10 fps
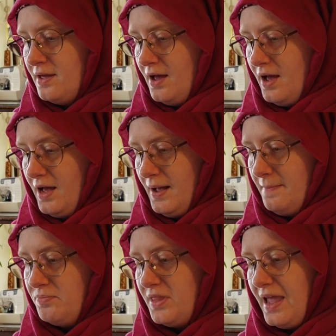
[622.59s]

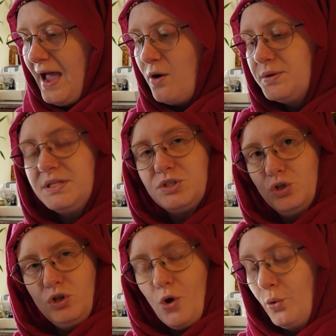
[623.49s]
how is its
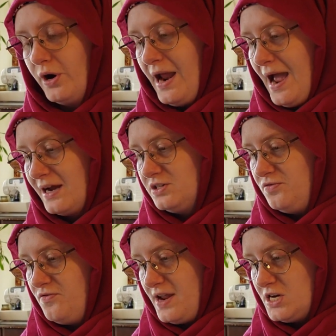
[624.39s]
lower
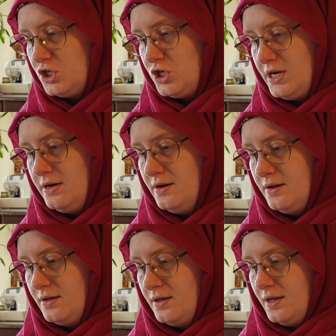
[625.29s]
activation
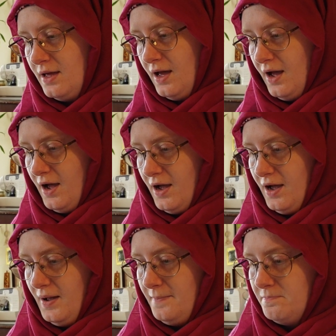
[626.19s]

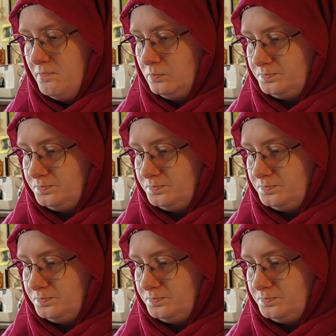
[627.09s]
and